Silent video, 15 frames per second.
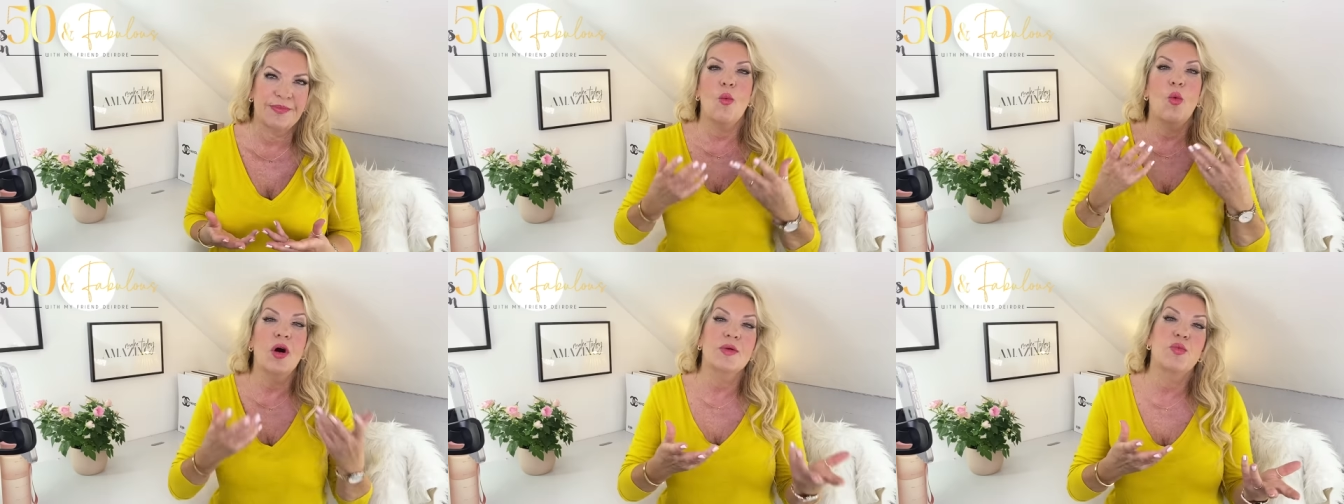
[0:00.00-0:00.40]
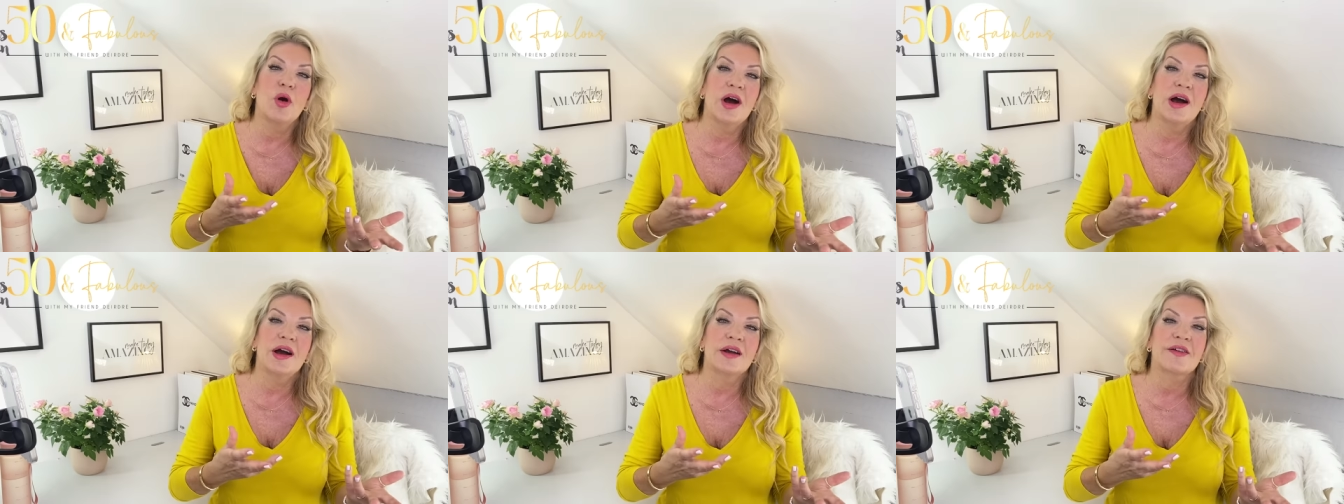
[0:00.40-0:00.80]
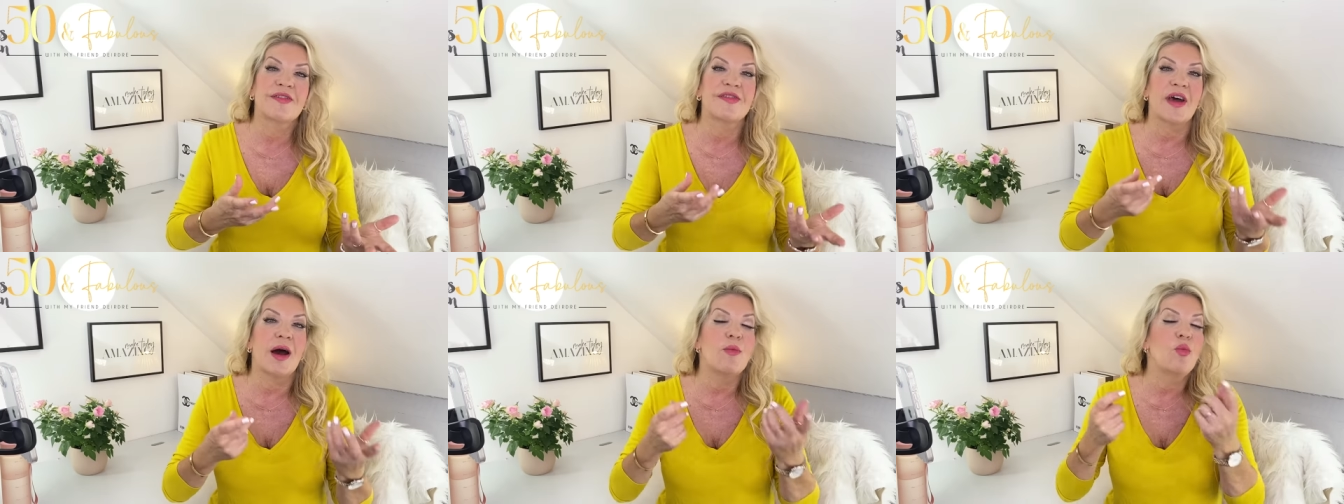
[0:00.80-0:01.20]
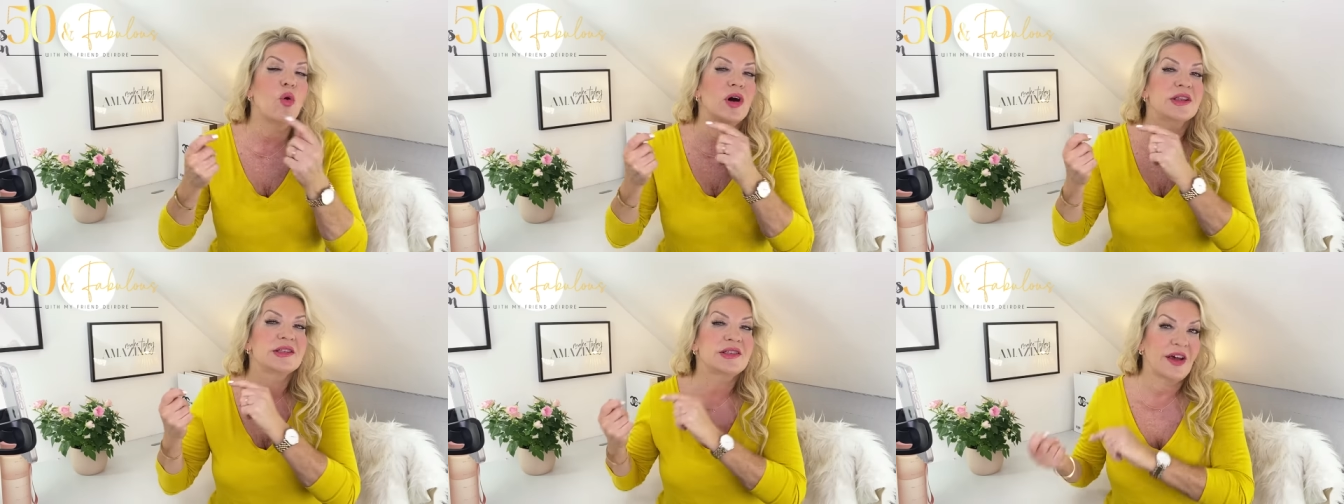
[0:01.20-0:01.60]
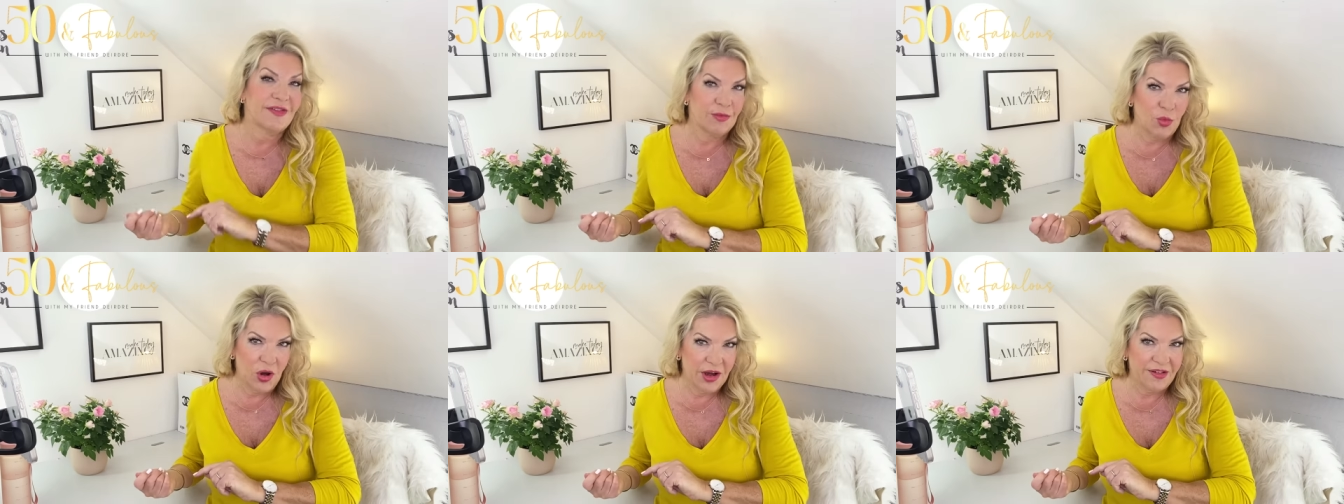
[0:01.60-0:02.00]
What works and what
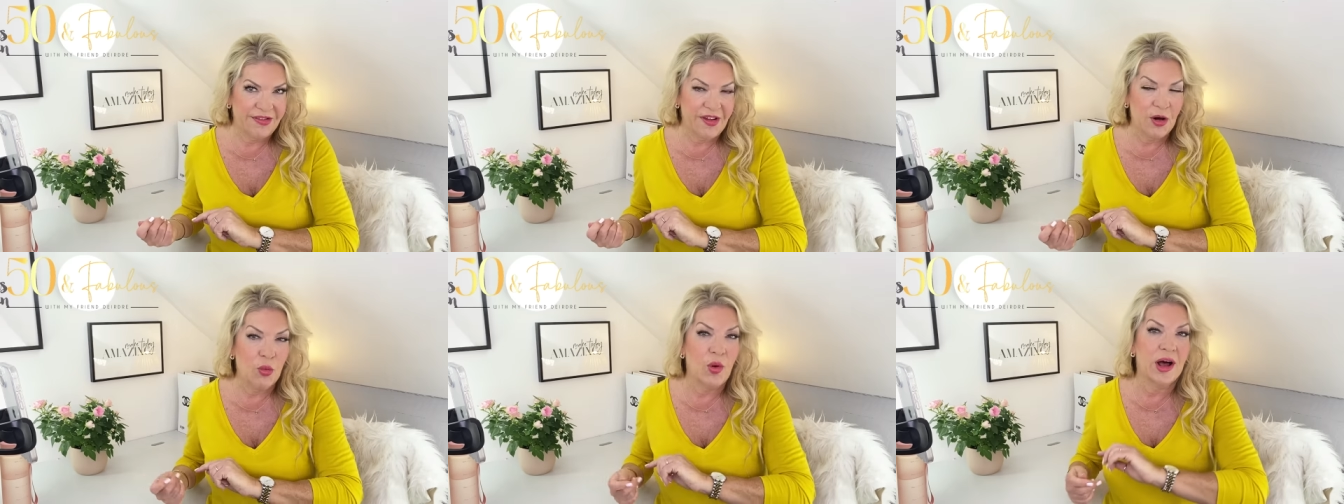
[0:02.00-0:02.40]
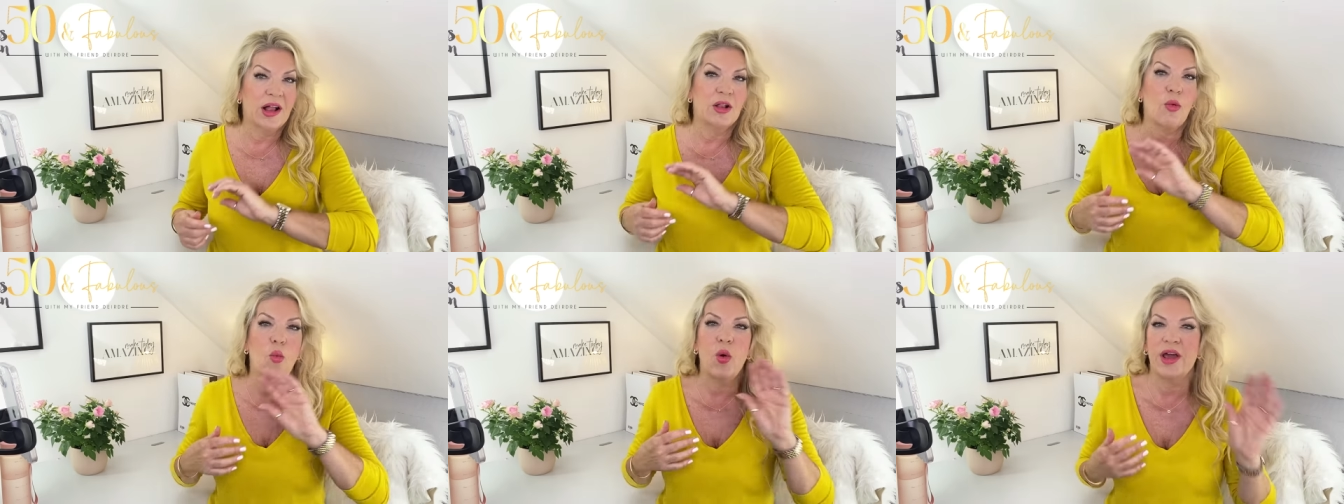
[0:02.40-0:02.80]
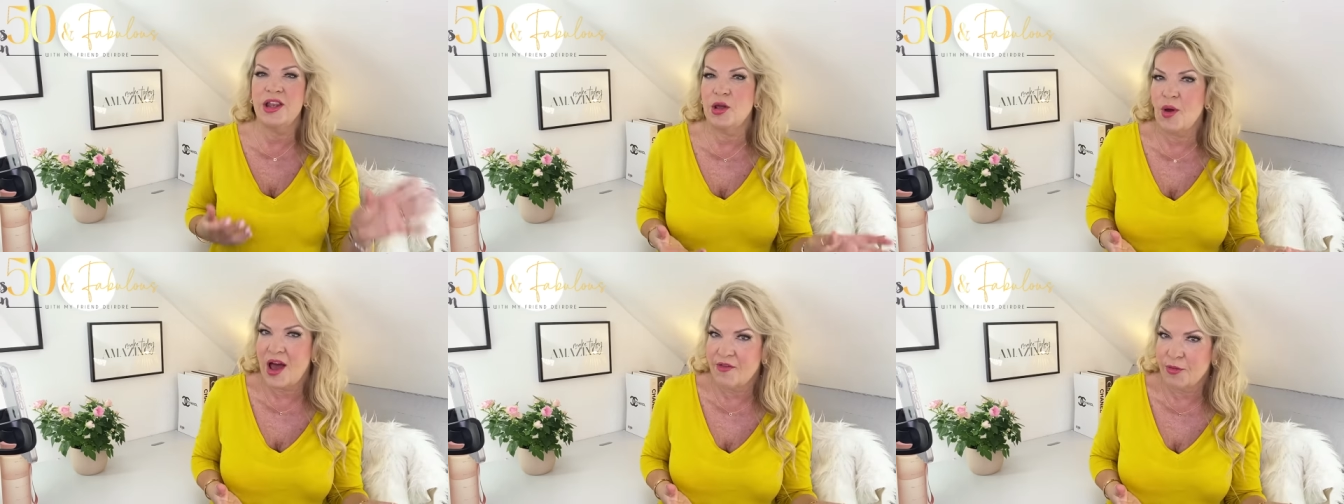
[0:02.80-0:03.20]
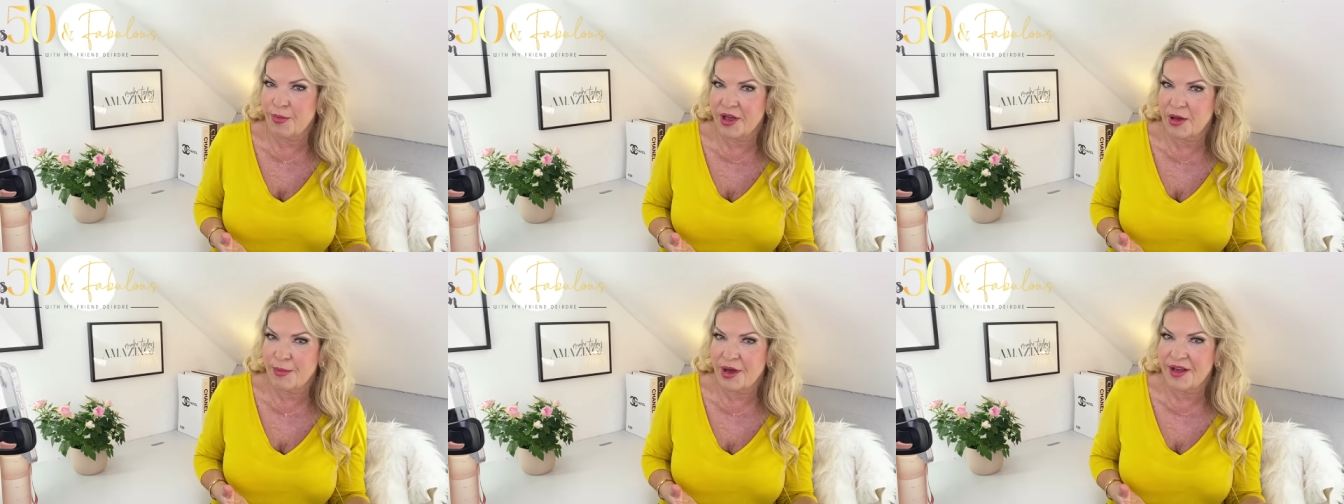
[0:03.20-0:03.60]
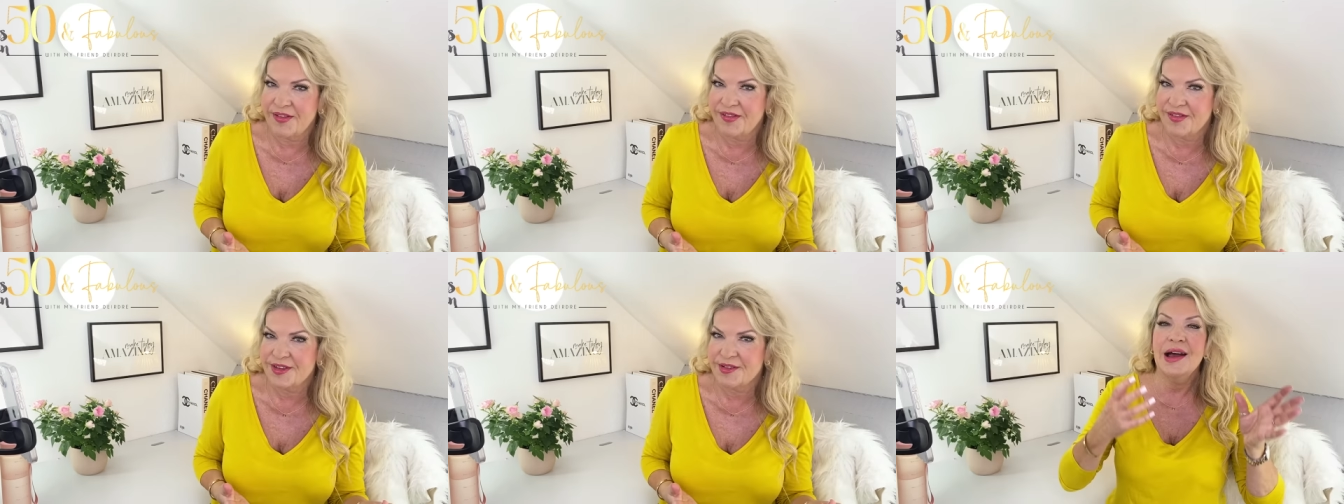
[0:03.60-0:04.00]
doesn't work so well when you have a bigger
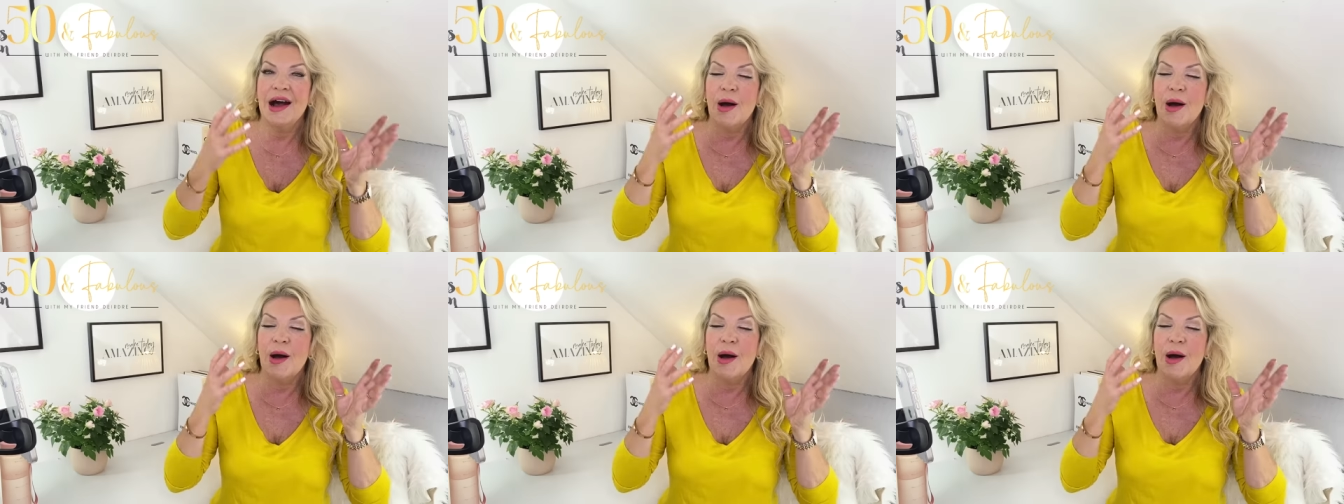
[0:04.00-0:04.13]
bust.